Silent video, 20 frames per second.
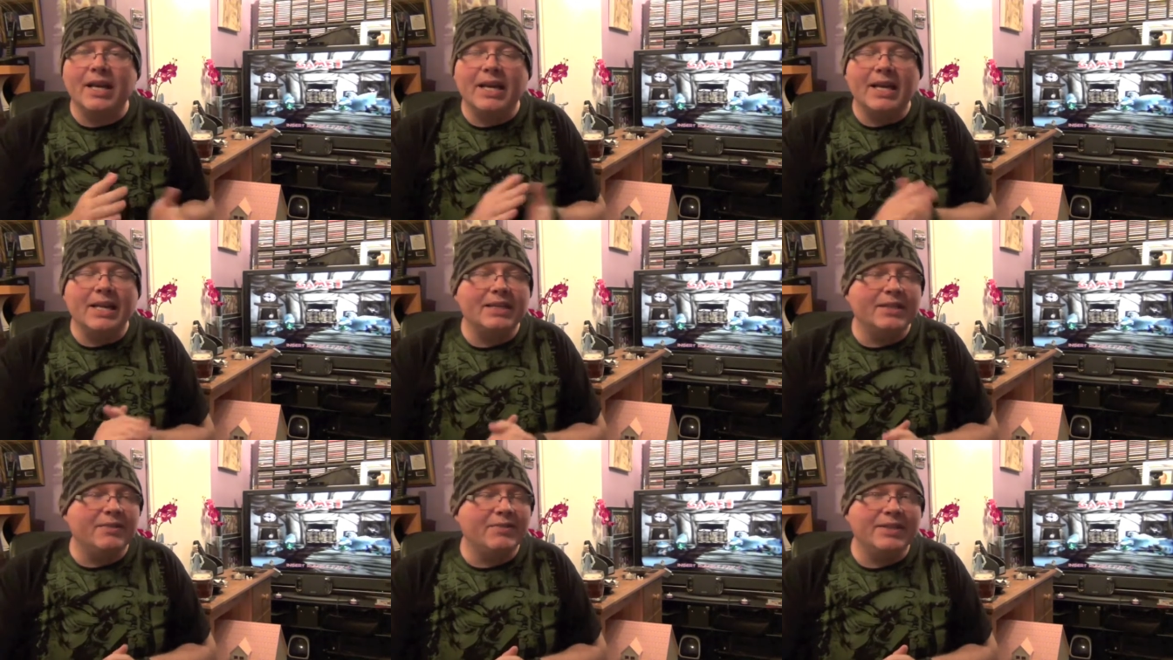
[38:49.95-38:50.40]

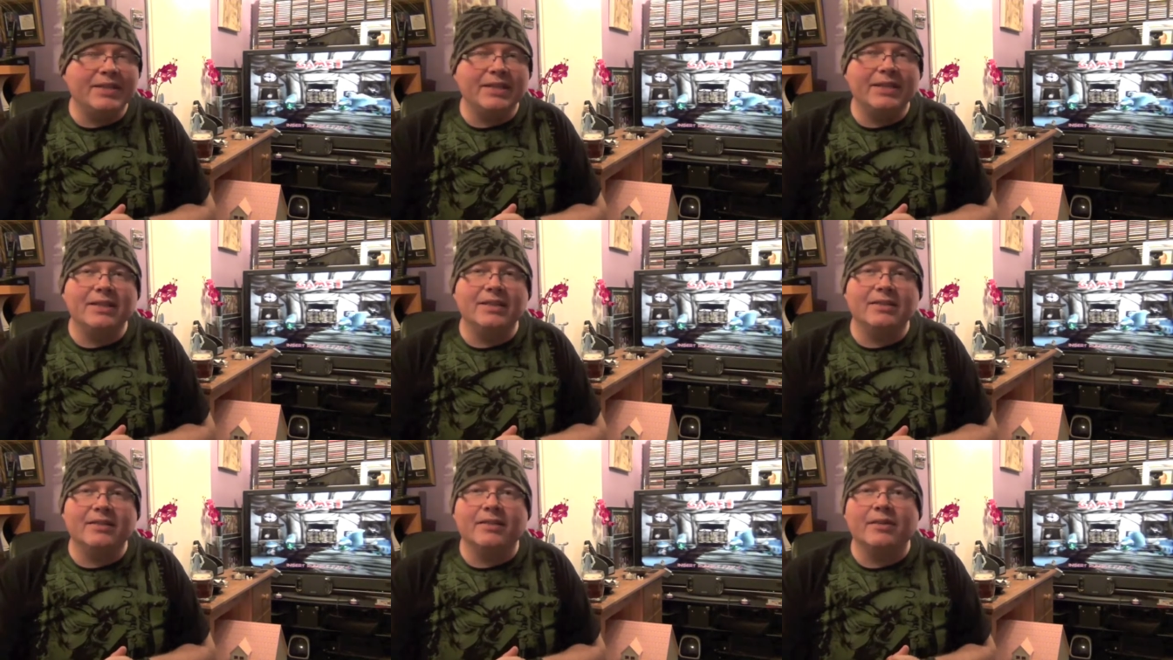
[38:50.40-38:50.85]
and if you
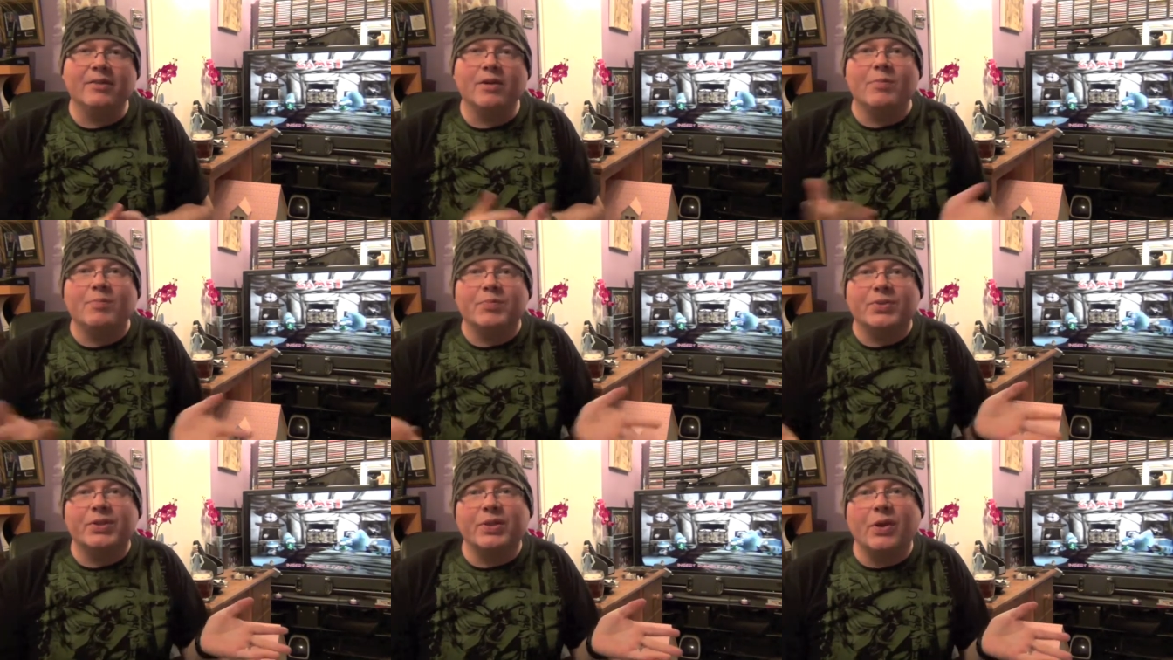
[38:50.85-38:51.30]
didn't,
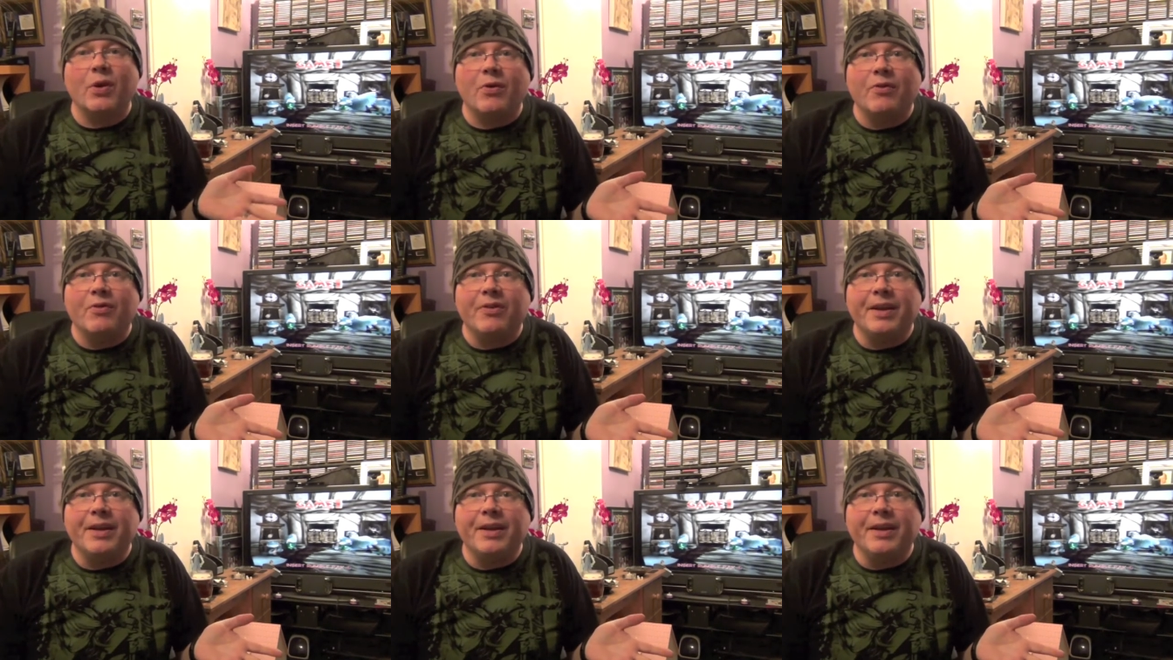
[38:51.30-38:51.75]
I'm
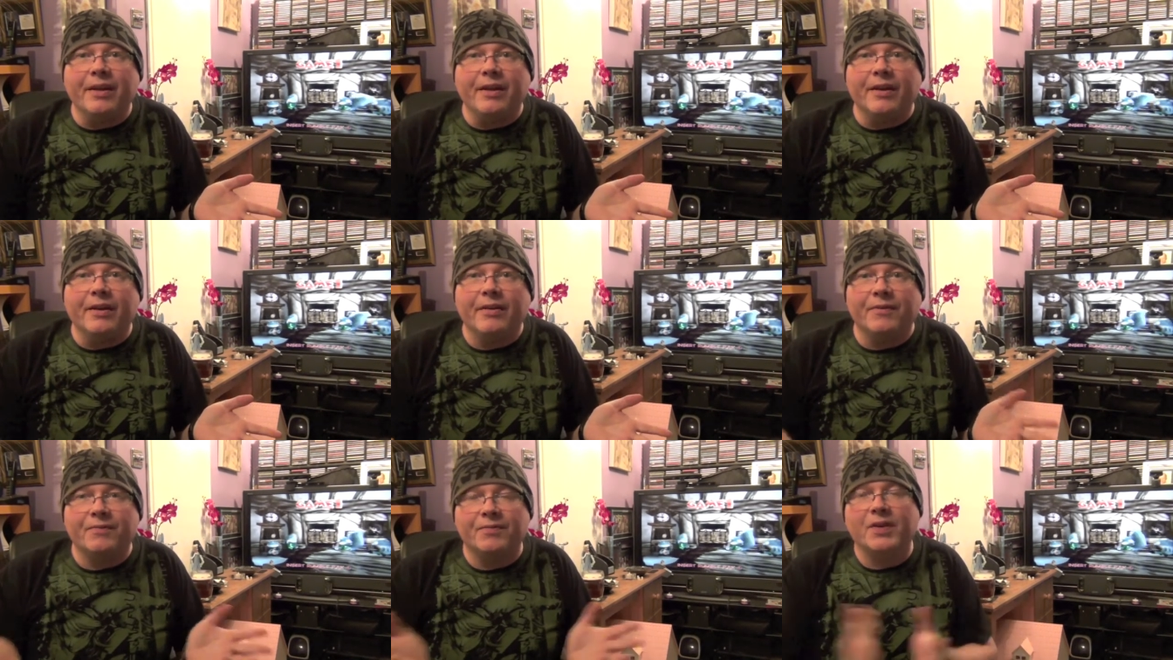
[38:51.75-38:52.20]

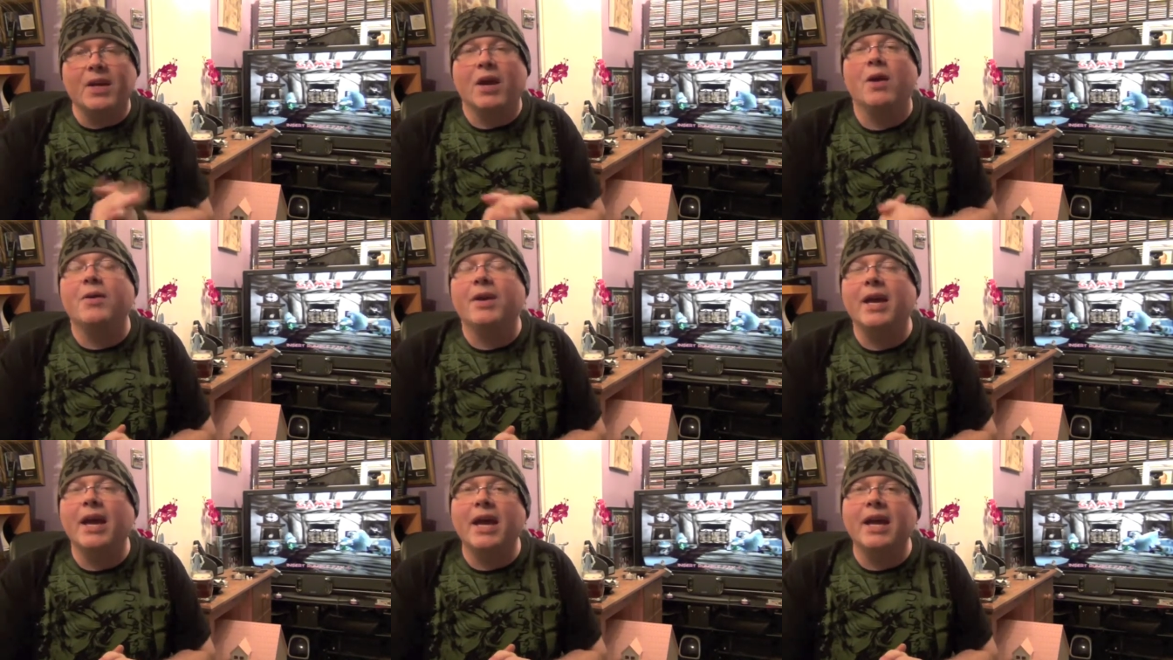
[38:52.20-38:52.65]
sorry.
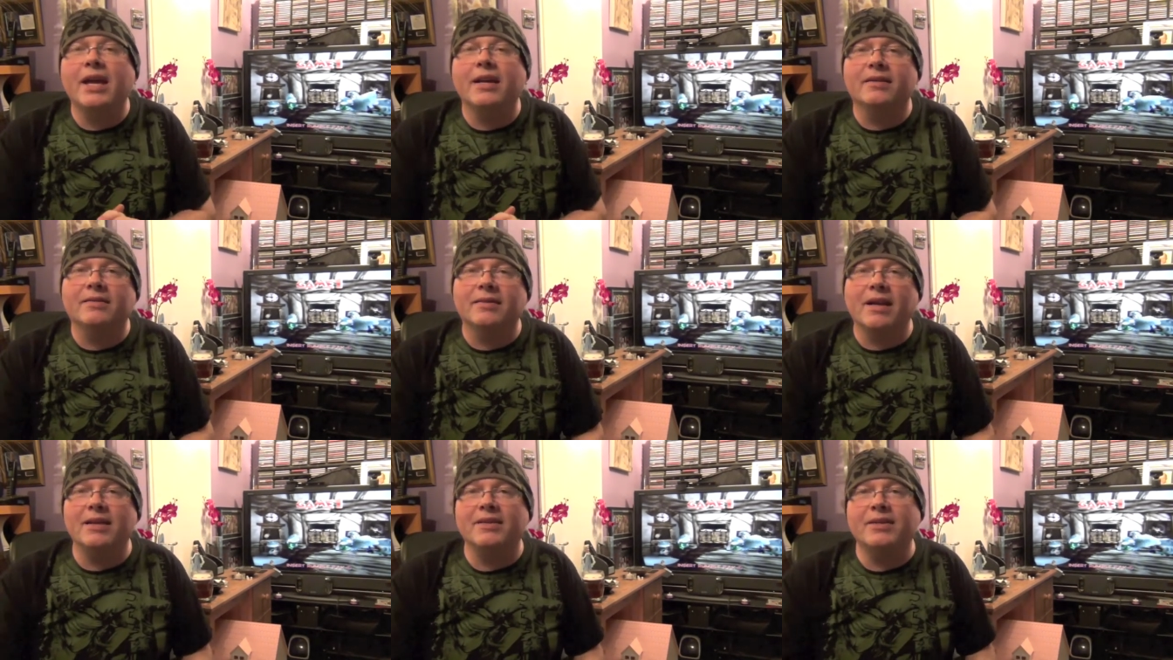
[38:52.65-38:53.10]

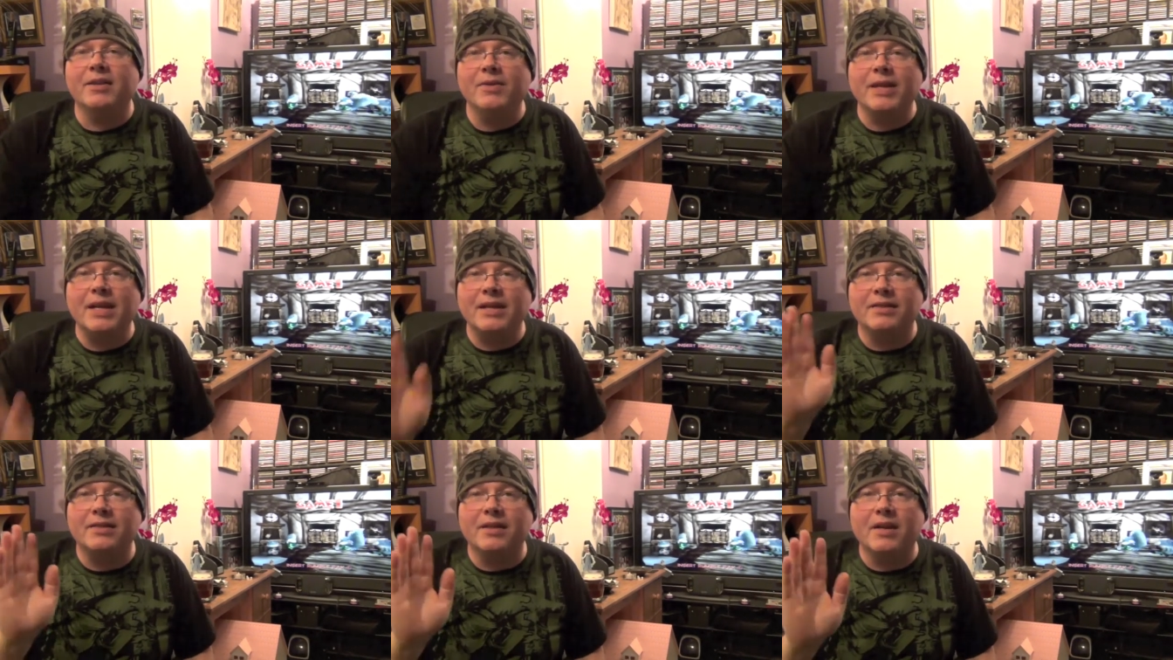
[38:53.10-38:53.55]
Okay, until
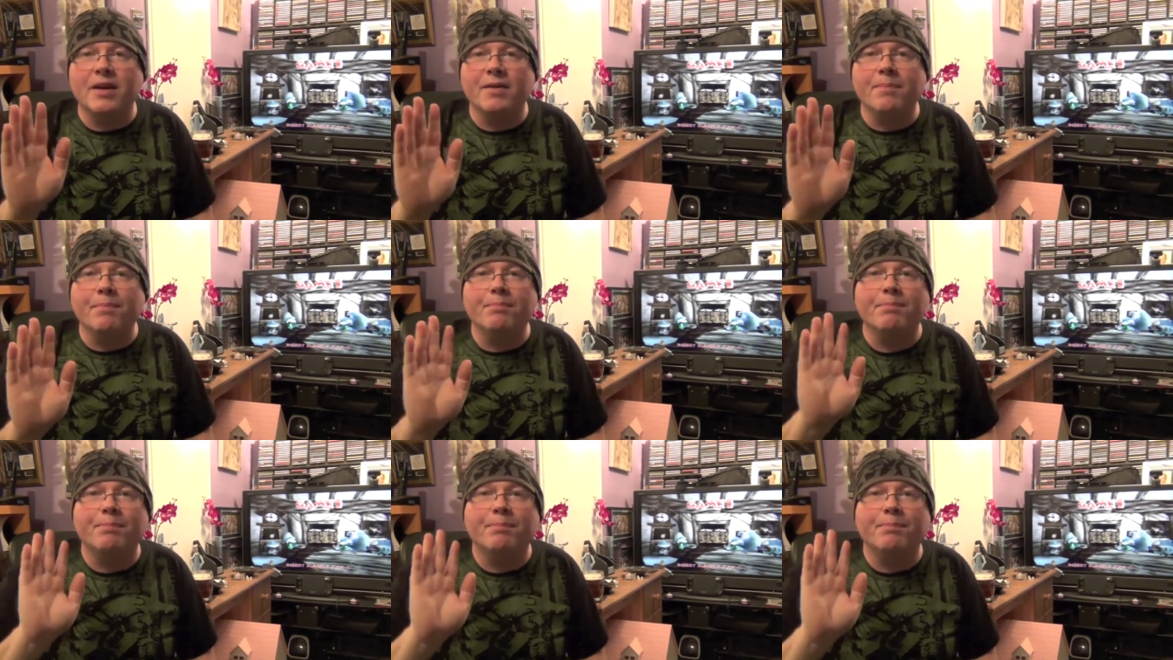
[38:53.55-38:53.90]
next time,